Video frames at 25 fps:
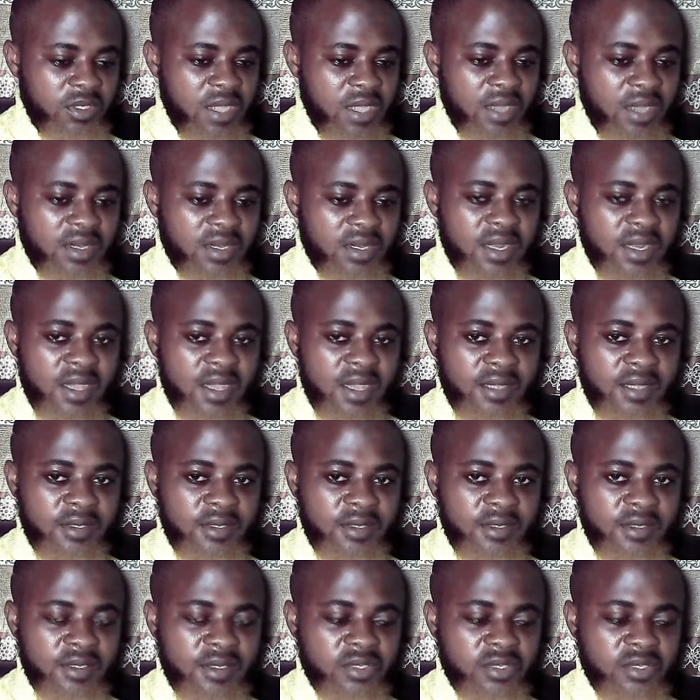
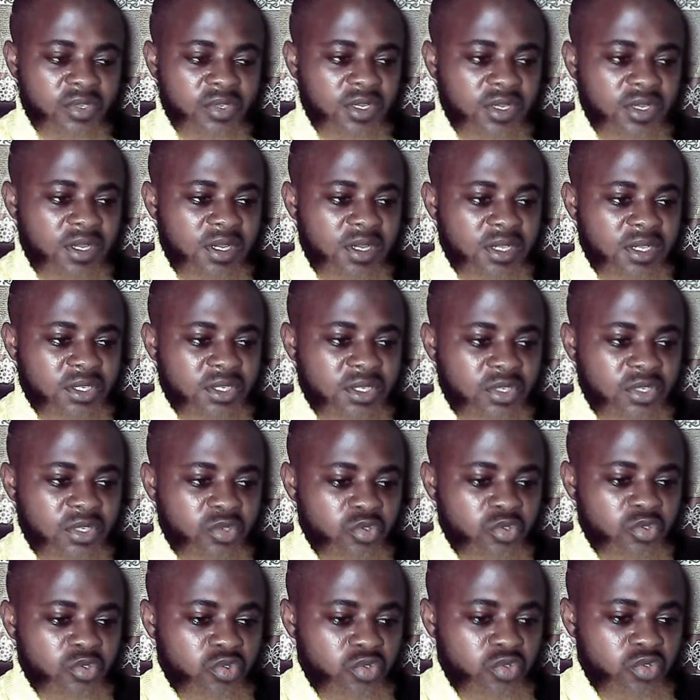outline, so the next thing
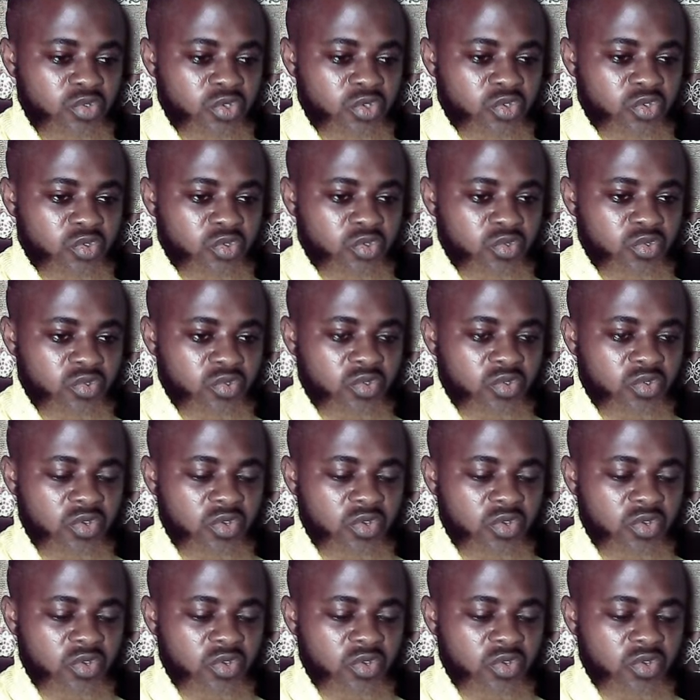you do is to